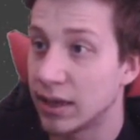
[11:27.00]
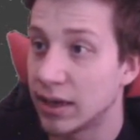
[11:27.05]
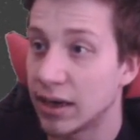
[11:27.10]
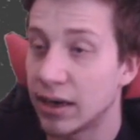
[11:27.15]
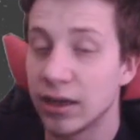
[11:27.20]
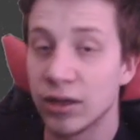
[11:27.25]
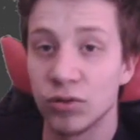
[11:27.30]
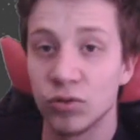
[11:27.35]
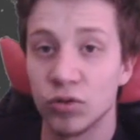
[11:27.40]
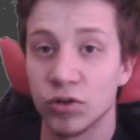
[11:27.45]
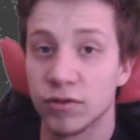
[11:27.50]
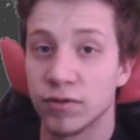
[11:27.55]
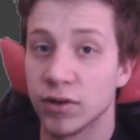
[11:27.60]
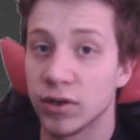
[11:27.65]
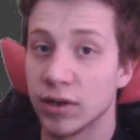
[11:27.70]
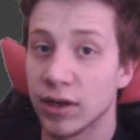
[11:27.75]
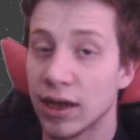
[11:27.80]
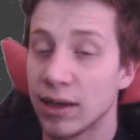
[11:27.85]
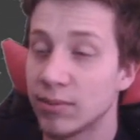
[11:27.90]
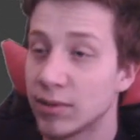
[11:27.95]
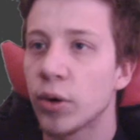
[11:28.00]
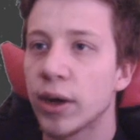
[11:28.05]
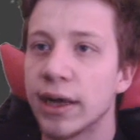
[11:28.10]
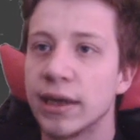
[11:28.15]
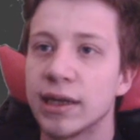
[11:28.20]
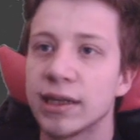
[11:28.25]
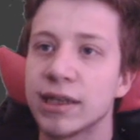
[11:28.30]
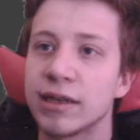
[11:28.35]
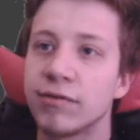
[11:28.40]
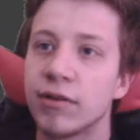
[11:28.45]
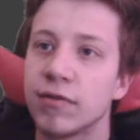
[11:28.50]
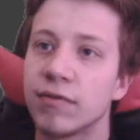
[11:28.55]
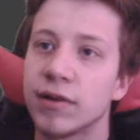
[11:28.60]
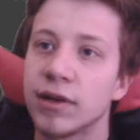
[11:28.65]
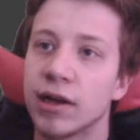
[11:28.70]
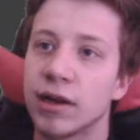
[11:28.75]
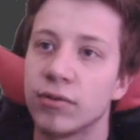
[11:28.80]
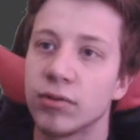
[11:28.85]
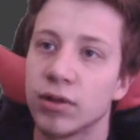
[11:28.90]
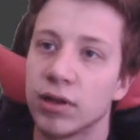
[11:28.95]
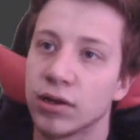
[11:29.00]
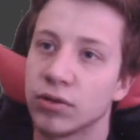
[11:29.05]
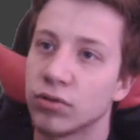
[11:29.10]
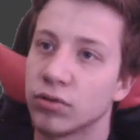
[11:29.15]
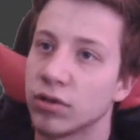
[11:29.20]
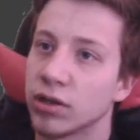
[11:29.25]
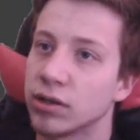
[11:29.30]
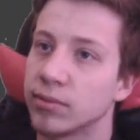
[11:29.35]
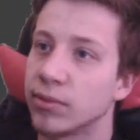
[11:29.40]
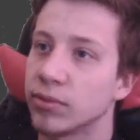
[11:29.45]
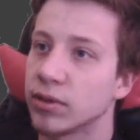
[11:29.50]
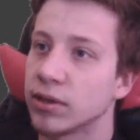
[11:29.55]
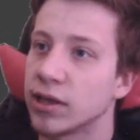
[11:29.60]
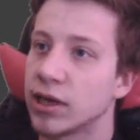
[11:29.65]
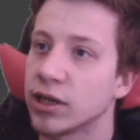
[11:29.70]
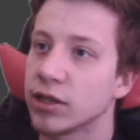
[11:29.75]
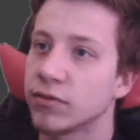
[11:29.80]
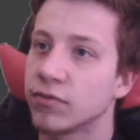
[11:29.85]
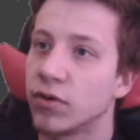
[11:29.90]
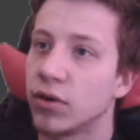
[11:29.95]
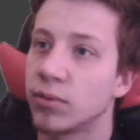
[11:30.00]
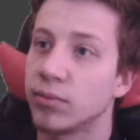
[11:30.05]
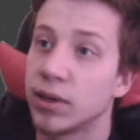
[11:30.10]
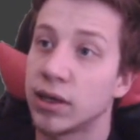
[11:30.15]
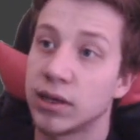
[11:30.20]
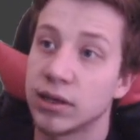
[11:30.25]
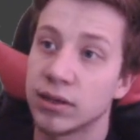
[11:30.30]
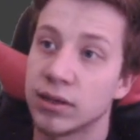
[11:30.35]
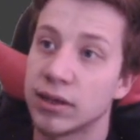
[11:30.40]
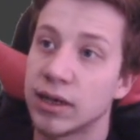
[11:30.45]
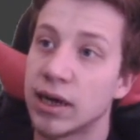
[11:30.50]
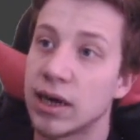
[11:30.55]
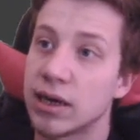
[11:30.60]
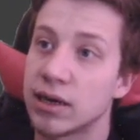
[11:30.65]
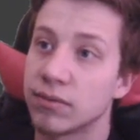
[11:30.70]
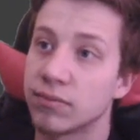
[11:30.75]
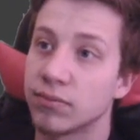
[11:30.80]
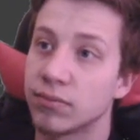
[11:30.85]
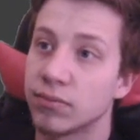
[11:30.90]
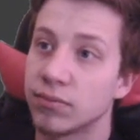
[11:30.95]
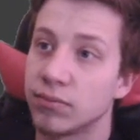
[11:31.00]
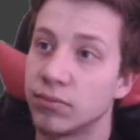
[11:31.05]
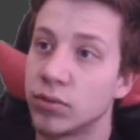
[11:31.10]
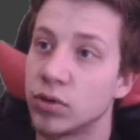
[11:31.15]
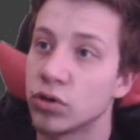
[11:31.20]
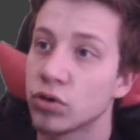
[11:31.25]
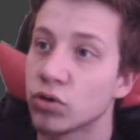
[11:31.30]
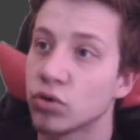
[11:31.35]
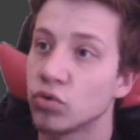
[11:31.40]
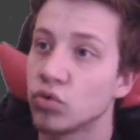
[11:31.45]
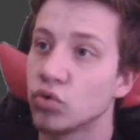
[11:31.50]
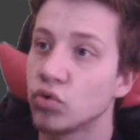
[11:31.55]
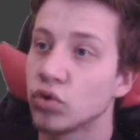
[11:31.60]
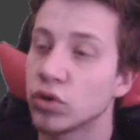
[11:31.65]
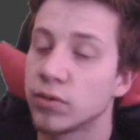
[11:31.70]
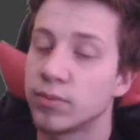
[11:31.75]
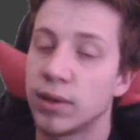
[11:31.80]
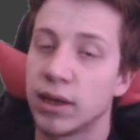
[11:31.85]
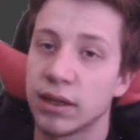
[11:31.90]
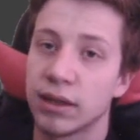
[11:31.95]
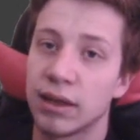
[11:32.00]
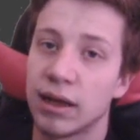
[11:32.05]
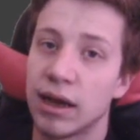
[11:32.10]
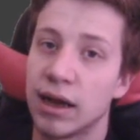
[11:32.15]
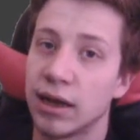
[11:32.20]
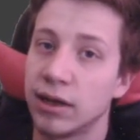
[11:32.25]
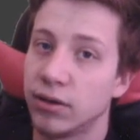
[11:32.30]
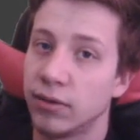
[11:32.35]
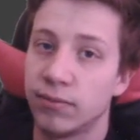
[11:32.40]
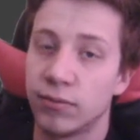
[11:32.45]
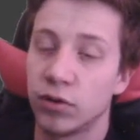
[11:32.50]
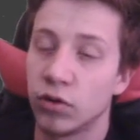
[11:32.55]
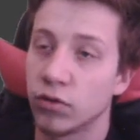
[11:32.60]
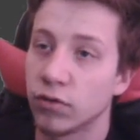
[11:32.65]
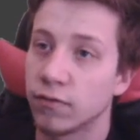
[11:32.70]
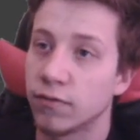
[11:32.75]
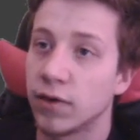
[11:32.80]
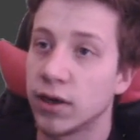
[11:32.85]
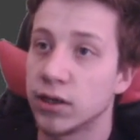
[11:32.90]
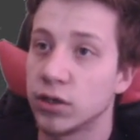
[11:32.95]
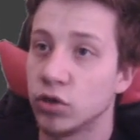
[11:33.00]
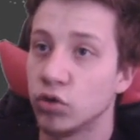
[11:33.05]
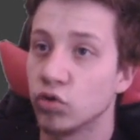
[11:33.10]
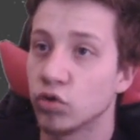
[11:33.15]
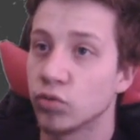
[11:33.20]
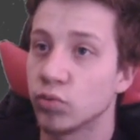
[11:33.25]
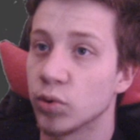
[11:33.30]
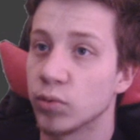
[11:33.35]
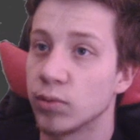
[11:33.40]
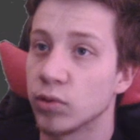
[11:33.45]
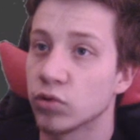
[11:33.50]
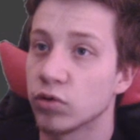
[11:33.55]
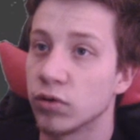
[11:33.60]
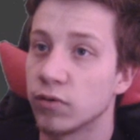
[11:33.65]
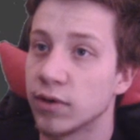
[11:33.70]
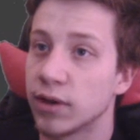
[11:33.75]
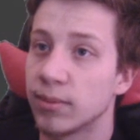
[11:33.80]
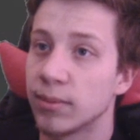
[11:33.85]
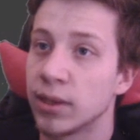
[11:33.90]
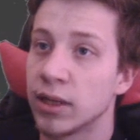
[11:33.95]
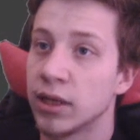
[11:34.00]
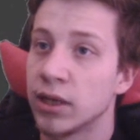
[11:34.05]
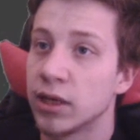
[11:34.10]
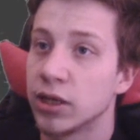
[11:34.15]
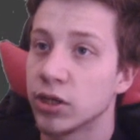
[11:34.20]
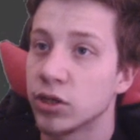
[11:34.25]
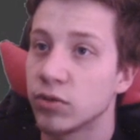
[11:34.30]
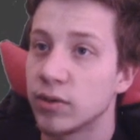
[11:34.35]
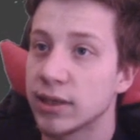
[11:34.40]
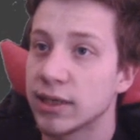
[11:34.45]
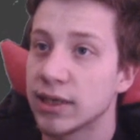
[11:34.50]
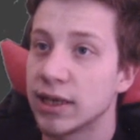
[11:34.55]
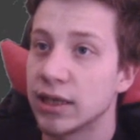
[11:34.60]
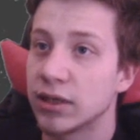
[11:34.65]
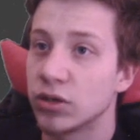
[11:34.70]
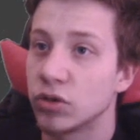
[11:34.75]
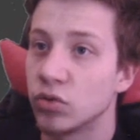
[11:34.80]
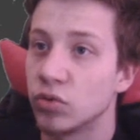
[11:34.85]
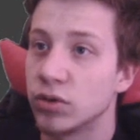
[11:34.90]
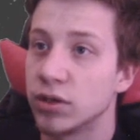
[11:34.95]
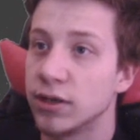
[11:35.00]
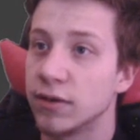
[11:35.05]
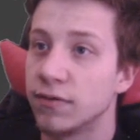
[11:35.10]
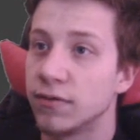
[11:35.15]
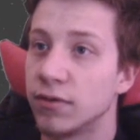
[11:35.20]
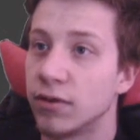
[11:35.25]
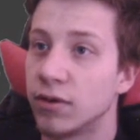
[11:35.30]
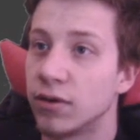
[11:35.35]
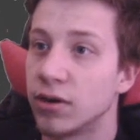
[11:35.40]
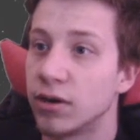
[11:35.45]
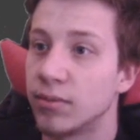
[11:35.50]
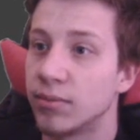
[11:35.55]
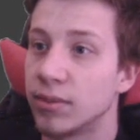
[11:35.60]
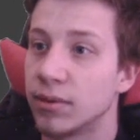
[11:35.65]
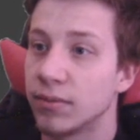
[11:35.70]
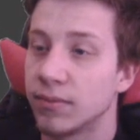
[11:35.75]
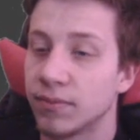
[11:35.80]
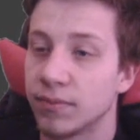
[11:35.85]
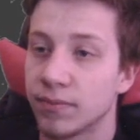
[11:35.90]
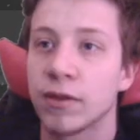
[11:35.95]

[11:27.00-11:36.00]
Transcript: Ready to use for the game. Okay, that's everything I would like to talk about transform. There are more tools, but I don't find use for most of them. So let's get to deform.